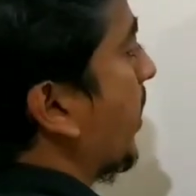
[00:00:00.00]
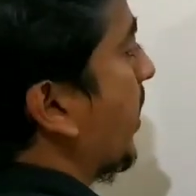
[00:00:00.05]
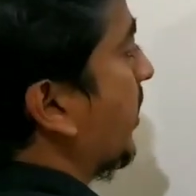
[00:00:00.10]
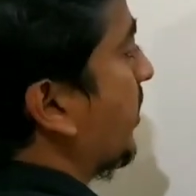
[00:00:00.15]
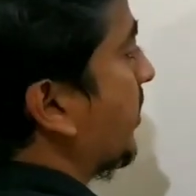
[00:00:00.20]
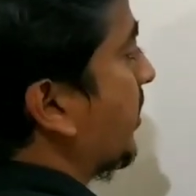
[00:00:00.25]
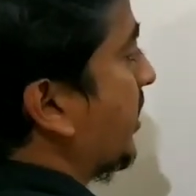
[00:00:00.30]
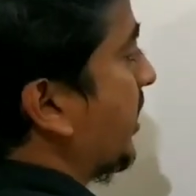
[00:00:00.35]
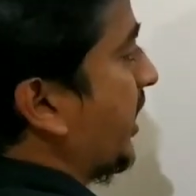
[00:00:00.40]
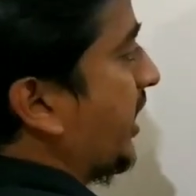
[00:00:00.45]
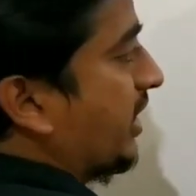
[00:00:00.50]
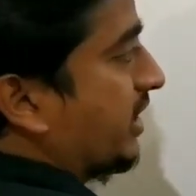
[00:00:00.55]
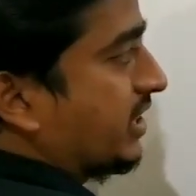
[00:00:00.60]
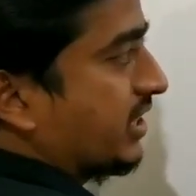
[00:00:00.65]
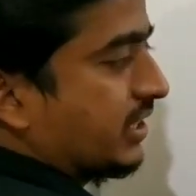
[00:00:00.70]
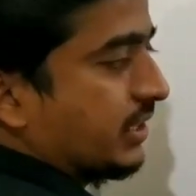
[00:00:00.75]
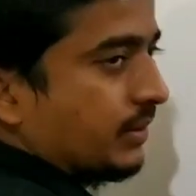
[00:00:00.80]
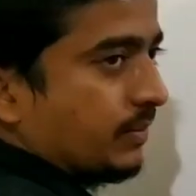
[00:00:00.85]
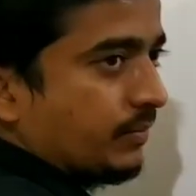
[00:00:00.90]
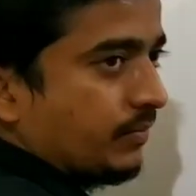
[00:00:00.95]
by
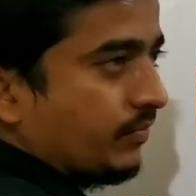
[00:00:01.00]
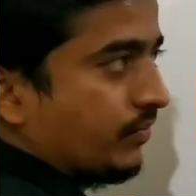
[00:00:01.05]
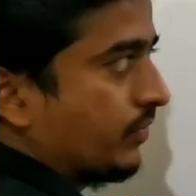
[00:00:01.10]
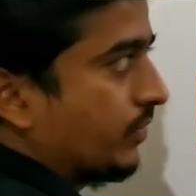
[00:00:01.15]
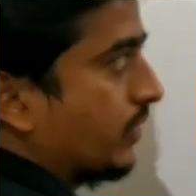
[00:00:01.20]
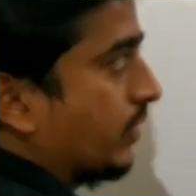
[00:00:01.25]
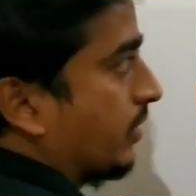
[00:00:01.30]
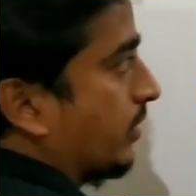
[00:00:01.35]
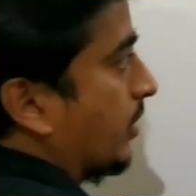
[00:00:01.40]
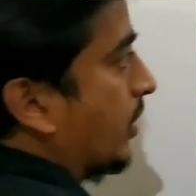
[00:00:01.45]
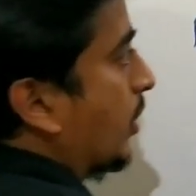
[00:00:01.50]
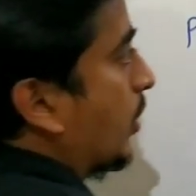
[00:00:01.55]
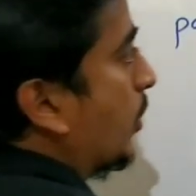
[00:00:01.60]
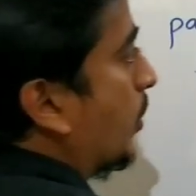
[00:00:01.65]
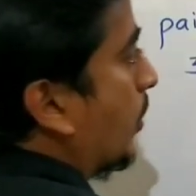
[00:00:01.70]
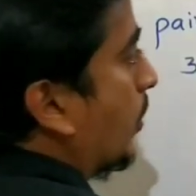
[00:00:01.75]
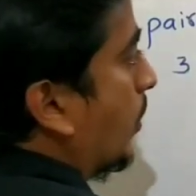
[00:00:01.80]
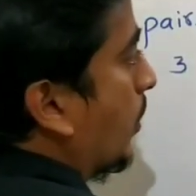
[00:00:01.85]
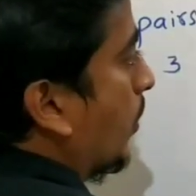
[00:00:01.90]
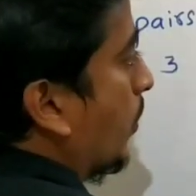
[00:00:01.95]
threes,
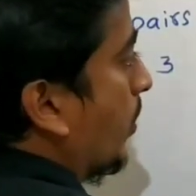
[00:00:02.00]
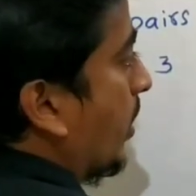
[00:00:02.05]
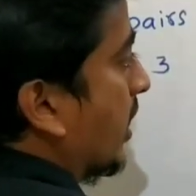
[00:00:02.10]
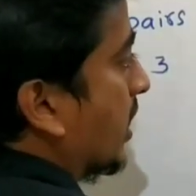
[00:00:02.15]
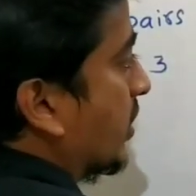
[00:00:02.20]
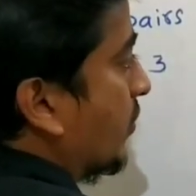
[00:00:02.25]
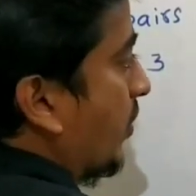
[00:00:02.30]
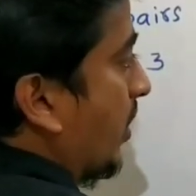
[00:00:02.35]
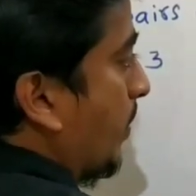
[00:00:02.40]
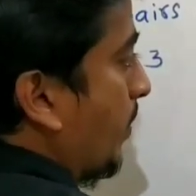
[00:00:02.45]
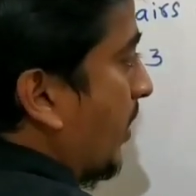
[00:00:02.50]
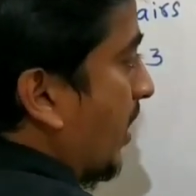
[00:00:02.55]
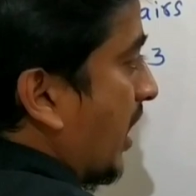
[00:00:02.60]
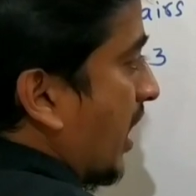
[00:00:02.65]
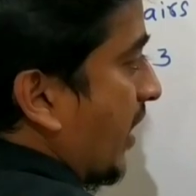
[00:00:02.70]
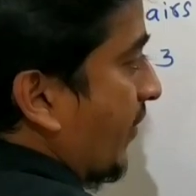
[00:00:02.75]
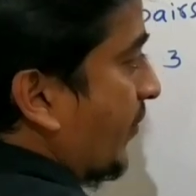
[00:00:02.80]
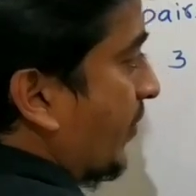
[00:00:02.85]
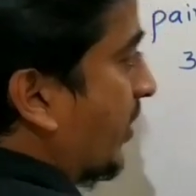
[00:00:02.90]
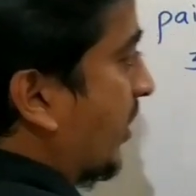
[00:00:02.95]
2 eggs will be
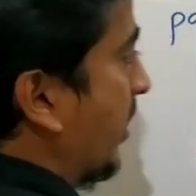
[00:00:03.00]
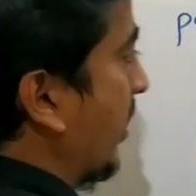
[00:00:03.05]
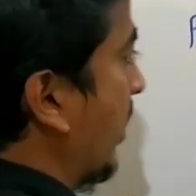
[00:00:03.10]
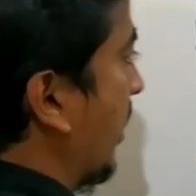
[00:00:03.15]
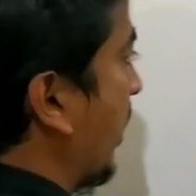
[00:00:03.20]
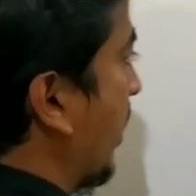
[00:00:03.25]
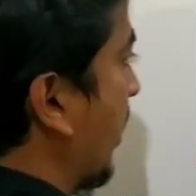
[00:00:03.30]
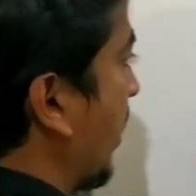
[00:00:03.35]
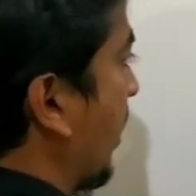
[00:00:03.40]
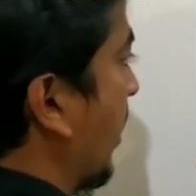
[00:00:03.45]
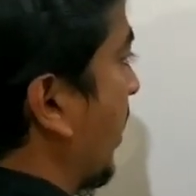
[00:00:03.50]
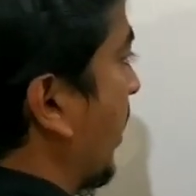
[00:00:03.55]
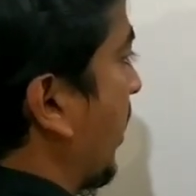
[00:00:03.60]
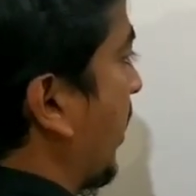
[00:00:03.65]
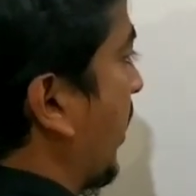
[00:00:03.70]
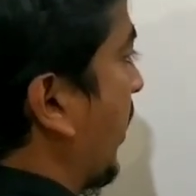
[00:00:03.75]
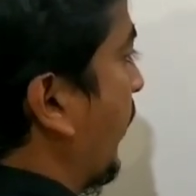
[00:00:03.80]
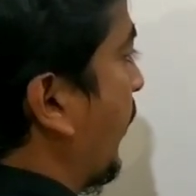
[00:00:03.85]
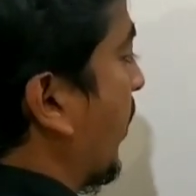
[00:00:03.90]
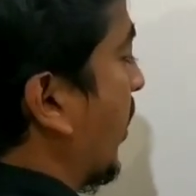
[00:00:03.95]
left.
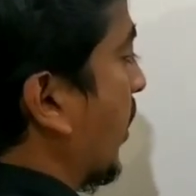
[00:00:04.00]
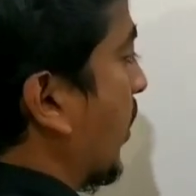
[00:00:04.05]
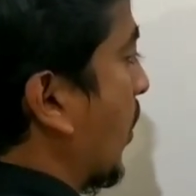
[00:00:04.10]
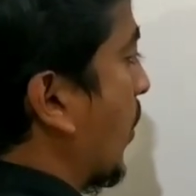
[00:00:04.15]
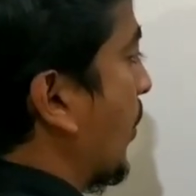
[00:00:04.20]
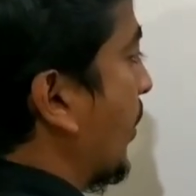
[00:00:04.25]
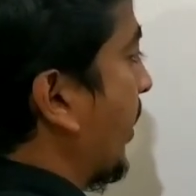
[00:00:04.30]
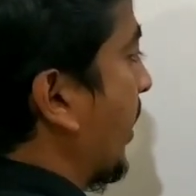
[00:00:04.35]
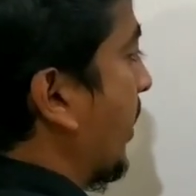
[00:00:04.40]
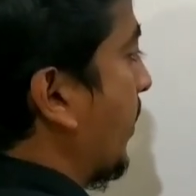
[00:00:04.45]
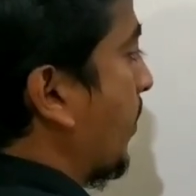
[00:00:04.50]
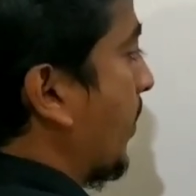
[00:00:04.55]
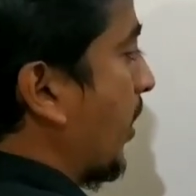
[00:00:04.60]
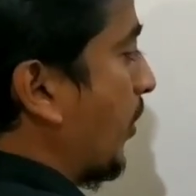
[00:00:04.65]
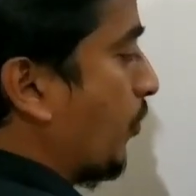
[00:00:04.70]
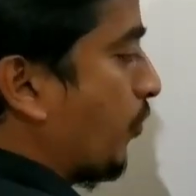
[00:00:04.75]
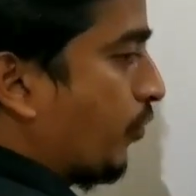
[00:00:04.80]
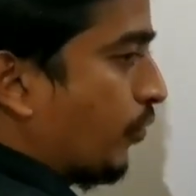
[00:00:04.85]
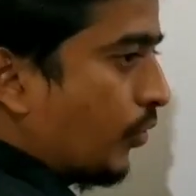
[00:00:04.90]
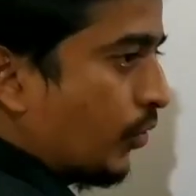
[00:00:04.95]
If you are counting
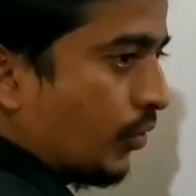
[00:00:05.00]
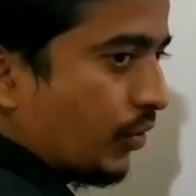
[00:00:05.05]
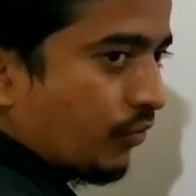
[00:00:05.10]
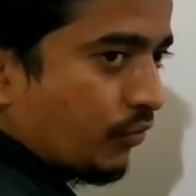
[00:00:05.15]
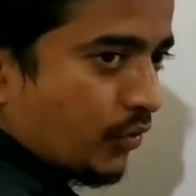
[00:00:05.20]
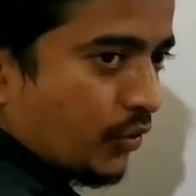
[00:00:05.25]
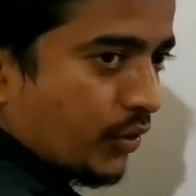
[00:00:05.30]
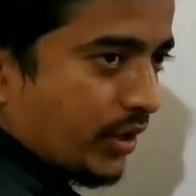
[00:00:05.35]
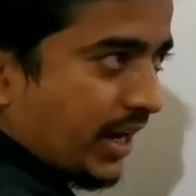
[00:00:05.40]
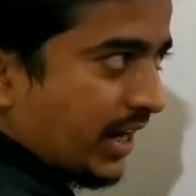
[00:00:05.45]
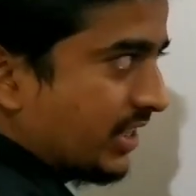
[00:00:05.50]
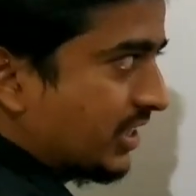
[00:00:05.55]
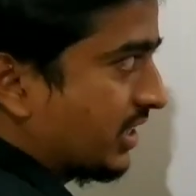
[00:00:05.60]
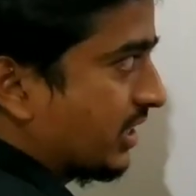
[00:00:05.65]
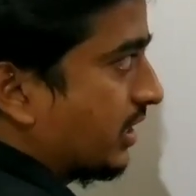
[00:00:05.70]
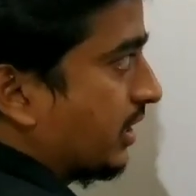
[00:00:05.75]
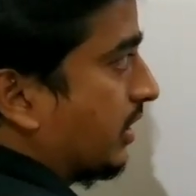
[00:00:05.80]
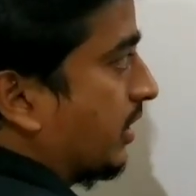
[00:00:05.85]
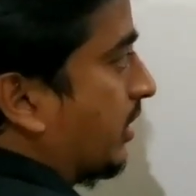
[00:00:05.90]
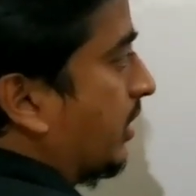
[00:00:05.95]
by 4
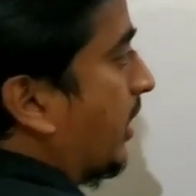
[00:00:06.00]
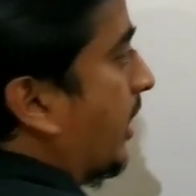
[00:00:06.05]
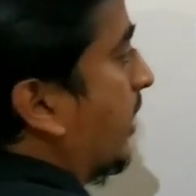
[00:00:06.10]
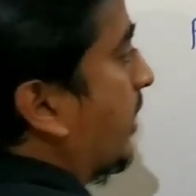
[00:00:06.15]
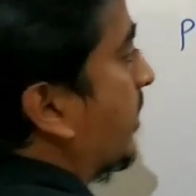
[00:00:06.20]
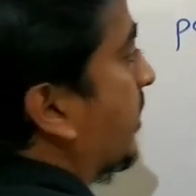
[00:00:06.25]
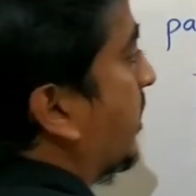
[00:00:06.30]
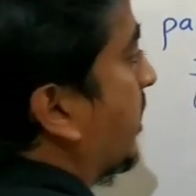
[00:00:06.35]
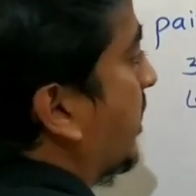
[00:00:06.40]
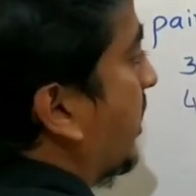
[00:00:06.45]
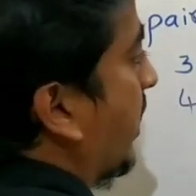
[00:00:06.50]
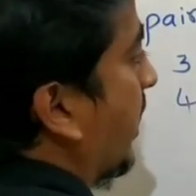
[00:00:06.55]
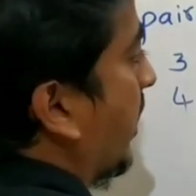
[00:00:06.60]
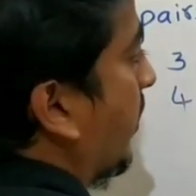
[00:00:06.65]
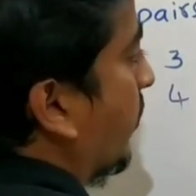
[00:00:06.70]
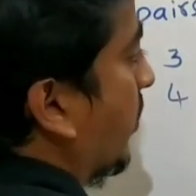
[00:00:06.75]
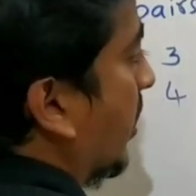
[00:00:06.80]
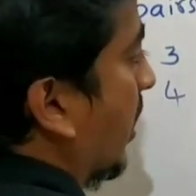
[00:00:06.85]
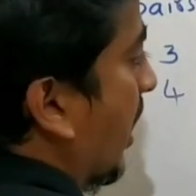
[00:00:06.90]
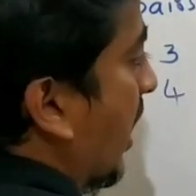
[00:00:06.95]
eggs, then 3
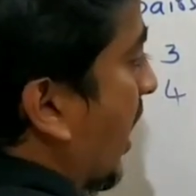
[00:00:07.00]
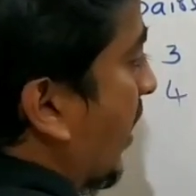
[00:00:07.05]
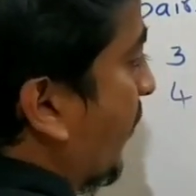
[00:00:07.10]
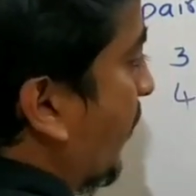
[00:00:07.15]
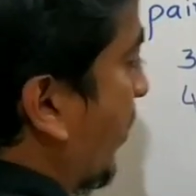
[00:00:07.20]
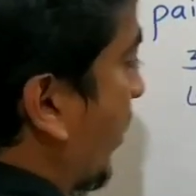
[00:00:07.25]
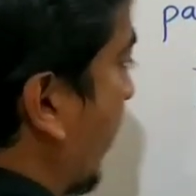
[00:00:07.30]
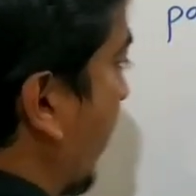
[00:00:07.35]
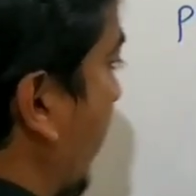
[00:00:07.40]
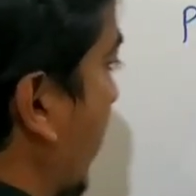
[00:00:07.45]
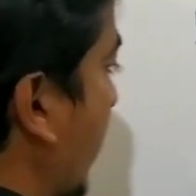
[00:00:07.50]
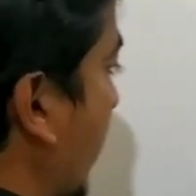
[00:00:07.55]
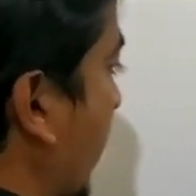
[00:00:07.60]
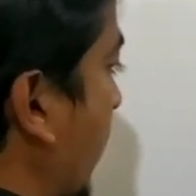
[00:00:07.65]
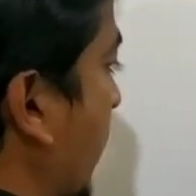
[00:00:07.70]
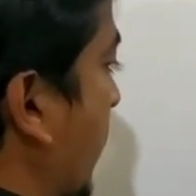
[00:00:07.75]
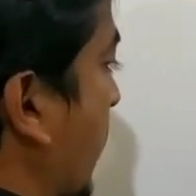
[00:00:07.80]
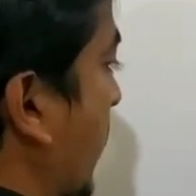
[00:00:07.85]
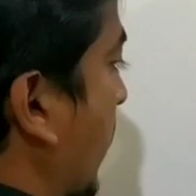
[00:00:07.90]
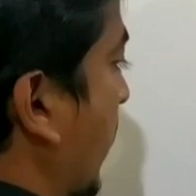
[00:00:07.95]
were left.
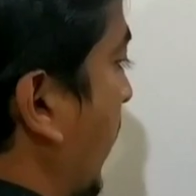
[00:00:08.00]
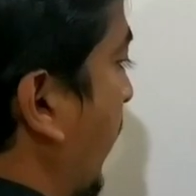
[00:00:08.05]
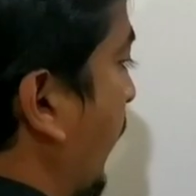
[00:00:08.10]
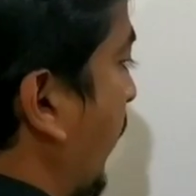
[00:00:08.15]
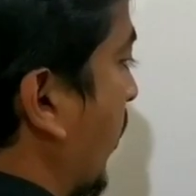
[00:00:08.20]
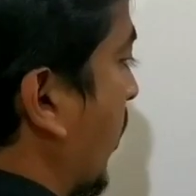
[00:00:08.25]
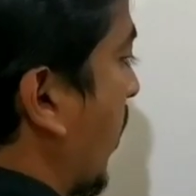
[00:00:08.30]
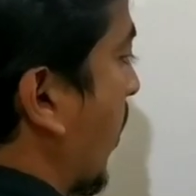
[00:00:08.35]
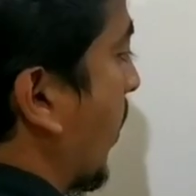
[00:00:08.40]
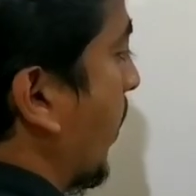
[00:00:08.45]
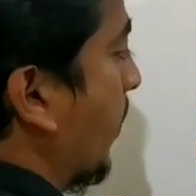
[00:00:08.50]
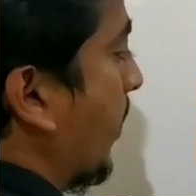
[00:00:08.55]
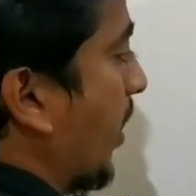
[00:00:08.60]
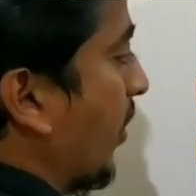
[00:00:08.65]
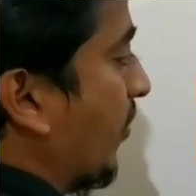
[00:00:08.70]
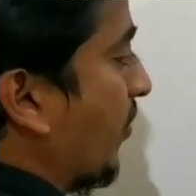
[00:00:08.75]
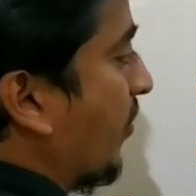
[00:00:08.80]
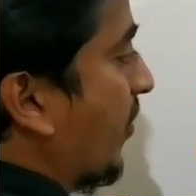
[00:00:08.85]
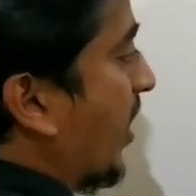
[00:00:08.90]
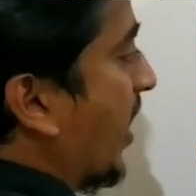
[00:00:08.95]
If you count
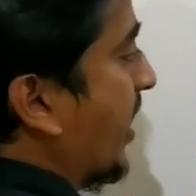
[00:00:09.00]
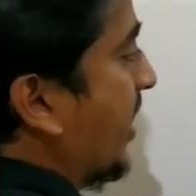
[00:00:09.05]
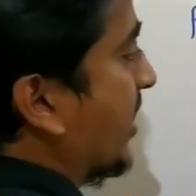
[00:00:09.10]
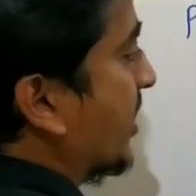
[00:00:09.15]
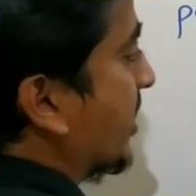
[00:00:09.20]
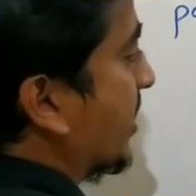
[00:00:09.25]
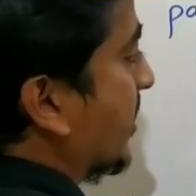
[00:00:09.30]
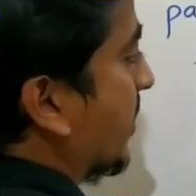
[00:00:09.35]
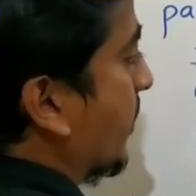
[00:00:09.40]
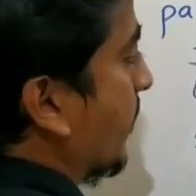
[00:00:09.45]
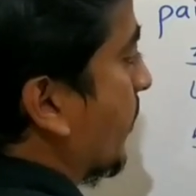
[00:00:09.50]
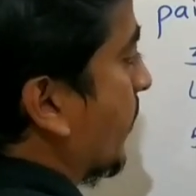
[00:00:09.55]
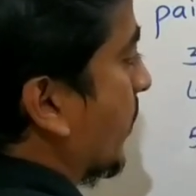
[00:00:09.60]
by 5s,